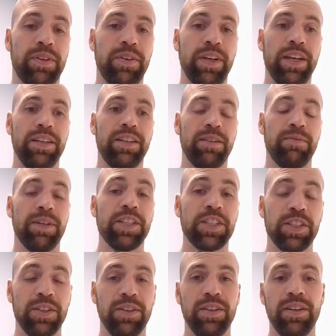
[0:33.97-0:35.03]
creating
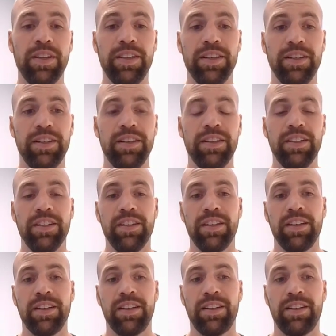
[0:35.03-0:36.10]
much earlier,
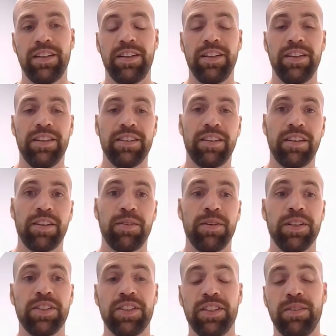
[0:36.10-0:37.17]
I answer the
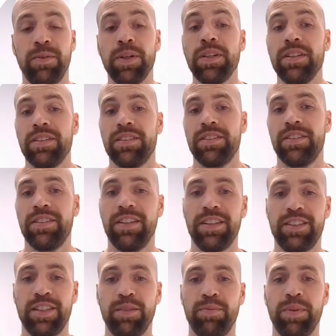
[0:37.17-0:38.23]
question, what is
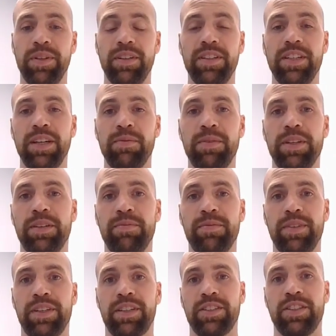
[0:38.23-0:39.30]
SAP
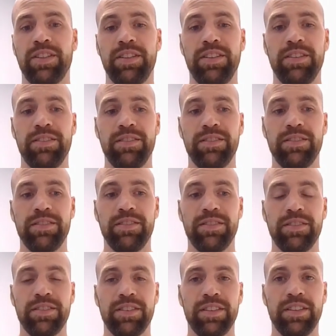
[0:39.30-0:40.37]
EWM actually?
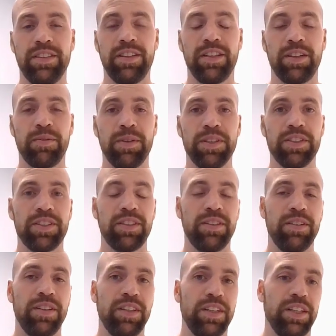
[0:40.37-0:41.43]
The
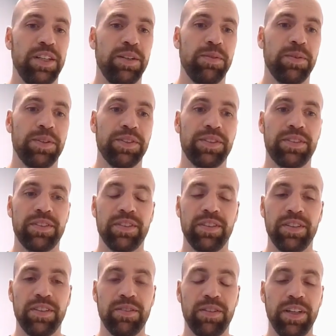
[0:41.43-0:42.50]
question was
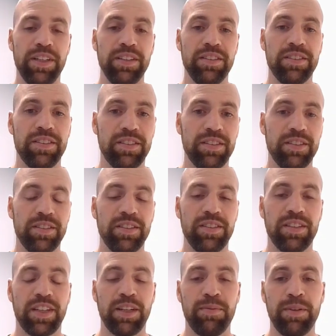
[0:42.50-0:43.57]
raised
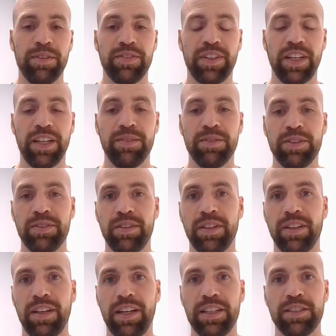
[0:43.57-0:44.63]
a couple of times
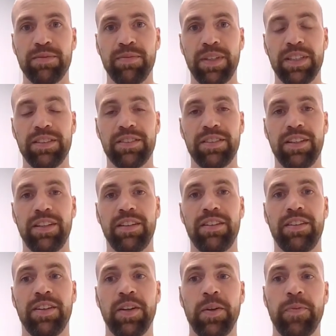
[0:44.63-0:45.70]
during the last months,
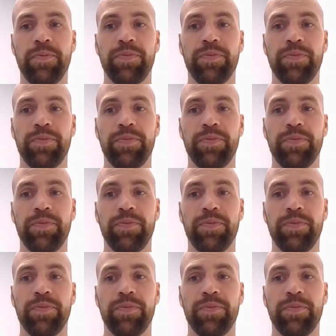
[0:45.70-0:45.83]
and